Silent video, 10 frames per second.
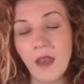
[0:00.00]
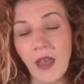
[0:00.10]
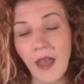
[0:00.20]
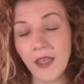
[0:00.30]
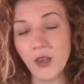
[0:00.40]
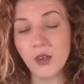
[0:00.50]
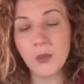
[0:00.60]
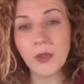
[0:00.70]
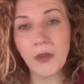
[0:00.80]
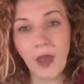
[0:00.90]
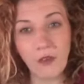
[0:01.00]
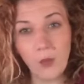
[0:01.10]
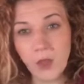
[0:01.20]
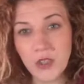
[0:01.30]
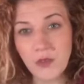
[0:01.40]
I hope you have a
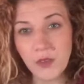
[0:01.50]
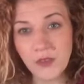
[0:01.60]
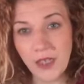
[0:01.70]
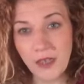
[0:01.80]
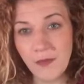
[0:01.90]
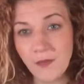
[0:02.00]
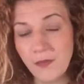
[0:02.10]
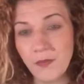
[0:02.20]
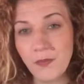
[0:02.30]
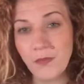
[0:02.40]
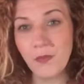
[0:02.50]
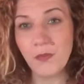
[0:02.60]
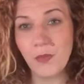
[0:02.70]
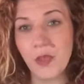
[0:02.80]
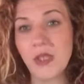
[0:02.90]
wonderful day.
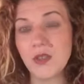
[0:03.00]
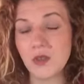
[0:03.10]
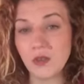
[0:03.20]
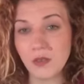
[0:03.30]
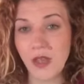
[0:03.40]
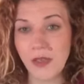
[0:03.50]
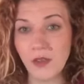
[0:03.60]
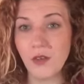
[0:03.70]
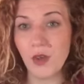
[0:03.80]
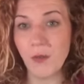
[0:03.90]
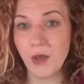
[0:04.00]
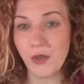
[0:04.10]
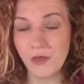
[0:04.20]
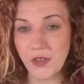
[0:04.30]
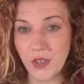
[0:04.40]
Please do like and comment
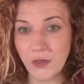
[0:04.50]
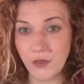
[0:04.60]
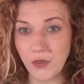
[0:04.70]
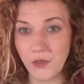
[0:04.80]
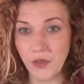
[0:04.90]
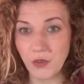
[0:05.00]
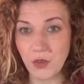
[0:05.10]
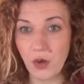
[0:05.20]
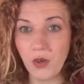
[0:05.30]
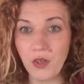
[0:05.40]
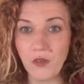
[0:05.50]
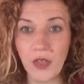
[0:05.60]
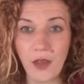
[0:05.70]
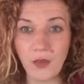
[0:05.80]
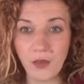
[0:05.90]
on the video if you feel drawn. If you
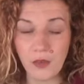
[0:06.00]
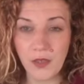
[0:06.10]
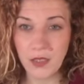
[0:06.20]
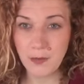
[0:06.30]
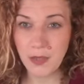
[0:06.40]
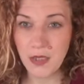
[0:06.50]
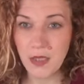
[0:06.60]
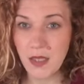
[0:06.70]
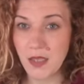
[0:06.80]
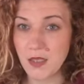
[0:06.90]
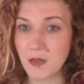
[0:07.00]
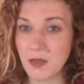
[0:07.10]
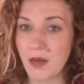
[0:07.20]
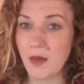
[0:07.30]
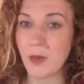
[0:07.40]
haven't already, please hit that
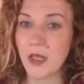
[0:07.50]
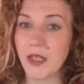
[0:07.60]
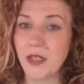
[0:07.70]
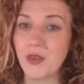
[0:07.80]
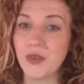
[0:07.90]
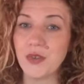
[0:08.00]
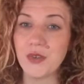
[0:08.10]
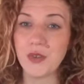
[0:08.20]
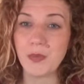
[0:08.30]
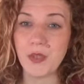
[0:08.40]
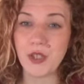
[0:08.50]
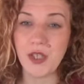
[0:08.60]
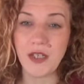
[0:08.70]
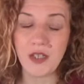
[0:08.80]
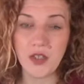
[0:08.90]
subscribe button. I truly do
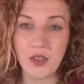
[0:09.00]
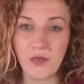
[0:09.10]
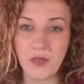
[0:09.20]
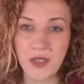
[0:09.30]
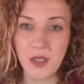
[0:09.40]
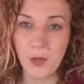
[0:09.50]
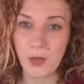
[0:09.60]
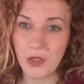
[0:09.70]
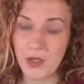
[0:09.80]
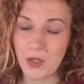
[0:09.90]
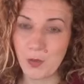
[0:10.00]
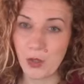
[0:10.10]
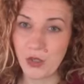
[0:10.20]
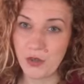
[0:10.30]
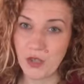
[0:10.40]
appreciate each and every single person
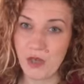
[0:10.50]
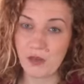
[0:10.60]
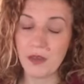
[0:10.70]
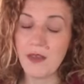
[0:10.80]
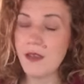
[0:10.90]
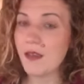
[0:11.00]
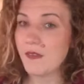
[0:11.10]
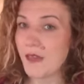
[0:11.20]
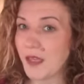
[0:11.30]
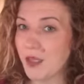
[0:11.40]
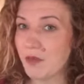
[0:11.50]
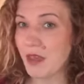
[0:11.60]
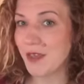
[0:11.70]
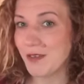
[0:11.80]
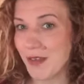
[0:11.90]
supporting the channel. Thank you,
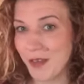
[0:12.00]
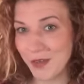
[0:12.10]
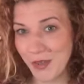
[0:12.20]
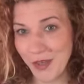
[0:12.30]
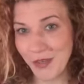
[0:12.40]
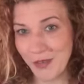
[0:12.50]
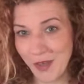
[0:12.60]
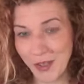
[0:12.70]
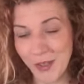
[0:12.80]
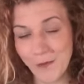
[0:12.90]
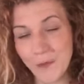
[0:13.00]
thank you, thank you, thank you, thank you.